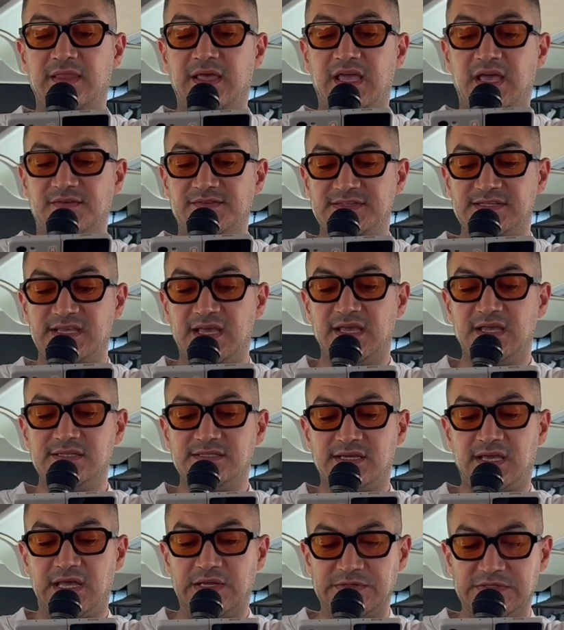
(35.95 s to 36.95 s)
They have
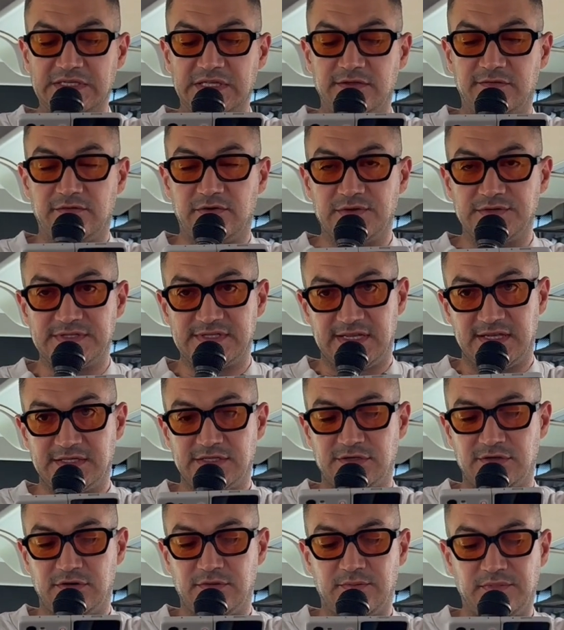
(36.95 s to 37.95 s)
Second Council of
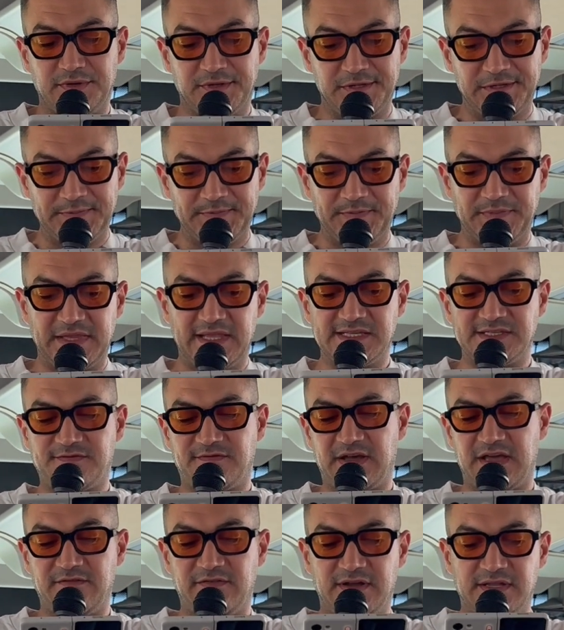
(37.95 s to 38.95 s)
Constantinople. That's
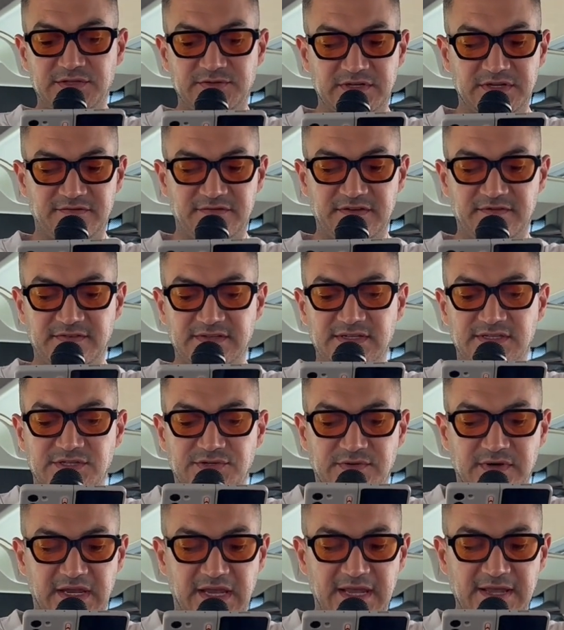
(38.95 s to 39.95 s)

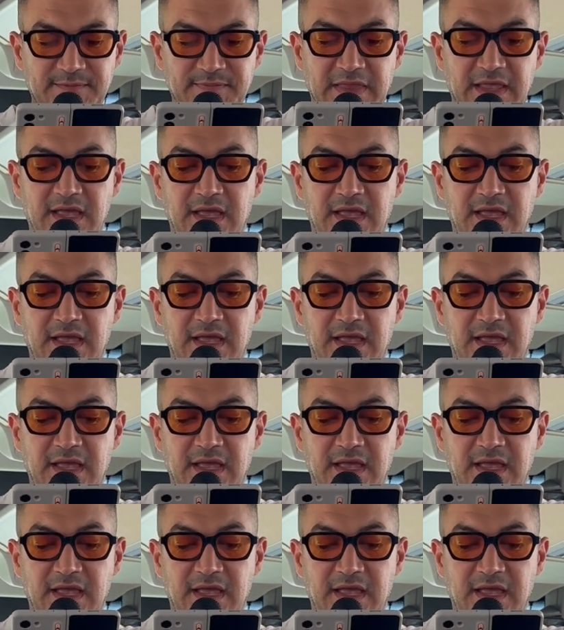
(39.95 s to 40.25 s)
553.